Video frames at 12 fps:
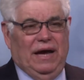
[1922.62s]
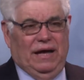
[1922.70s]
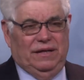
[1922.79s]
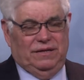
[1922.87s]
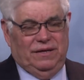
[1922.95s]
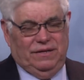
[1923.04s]

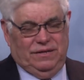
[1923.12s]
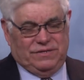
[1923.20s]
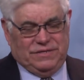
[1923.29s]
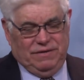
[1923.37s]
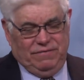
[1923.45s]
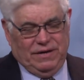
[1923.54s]
and the, the
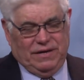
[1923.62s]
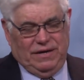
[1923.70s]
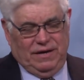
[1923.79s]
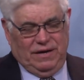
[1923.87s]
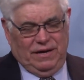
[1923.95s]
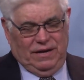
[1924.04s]

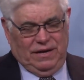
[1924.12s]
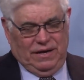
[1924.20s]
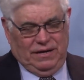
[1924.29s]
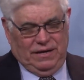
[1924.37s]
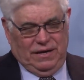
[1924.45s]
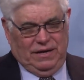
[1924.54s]
civic and,
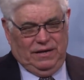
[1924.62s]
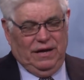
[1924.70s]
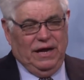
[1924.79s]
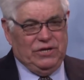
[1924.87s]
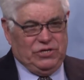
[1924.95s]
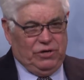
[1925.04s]
and,
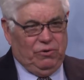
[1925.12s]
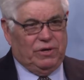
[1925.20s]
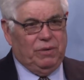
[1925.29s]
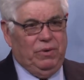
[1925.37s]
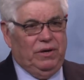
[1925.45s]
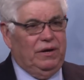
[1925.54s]
and
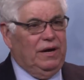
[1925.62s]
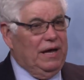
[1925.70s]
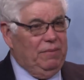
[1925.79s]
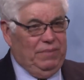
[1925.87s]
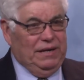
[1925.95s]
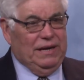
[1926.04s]
NGO community
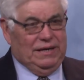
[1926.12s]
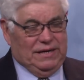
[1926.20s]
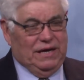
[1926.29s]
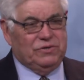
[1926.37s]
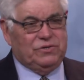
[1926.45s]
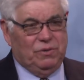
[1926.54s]
had been let
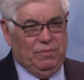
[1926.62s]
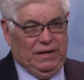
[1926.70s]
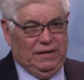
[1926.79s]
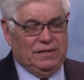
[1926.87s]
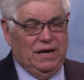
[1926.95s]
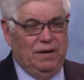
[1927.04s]
down so
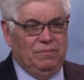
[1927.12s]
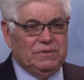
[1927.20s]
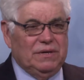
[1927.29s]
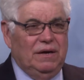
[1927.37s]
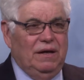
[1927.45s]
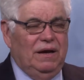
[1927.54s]
many
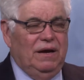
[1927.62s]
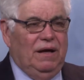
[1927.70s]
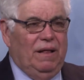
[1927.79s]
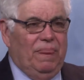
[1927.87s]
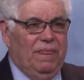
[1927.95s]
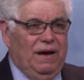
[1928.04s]
times
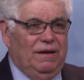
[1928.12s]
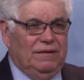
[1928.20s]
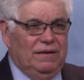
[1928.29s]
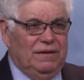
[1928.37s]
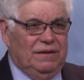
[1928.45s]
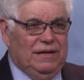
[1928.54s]
that
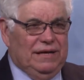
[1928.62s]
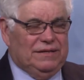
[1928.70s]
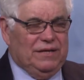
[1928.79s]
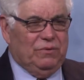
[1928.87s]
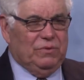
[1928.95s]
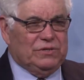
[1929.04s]

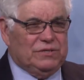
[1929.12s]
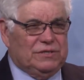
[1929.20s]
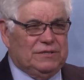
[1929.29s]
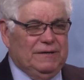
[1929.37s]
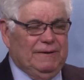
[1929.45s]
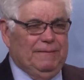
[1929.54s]
that there
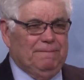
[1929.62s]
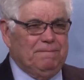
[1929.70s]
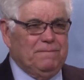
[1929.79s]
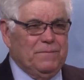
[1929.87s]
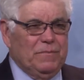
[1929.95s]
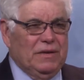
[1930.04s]
was uh,
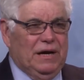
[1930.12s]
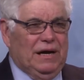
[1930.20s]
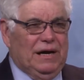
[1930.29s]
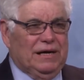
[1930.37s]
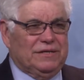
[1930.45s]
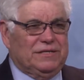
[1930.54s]

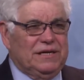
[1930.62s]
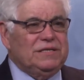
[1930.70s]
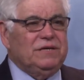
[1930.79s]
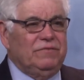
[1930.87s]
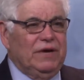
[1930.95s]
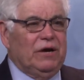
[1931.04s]
a
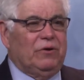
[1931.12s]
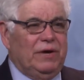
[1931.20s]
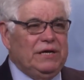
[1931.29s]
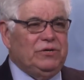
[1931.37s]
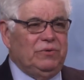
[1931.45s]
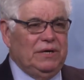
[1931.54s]
sense of
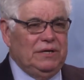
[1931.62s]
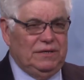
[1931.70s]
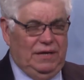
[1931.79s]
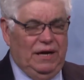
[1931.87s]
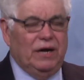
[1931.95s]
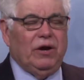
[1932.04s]

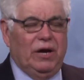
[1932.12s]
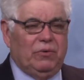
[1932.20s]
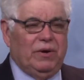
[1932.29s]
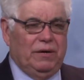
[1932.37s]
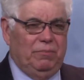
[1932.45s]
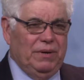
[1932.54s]
incredulity,
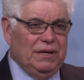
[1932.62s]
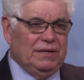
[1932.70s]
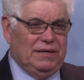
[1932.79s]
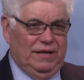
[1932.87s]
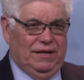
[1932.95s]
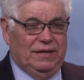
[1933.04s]

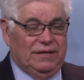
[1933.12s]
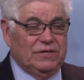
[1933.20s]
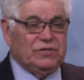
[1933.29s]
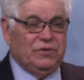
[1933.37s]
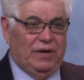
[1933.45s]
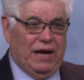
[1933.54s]
incredibility that
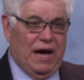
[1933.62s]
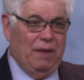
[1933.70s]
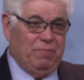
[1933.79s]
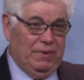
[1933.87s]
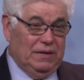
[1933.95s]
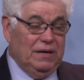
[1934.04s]
this could
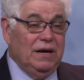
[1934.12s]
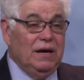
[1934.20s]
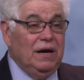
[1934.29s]
happen,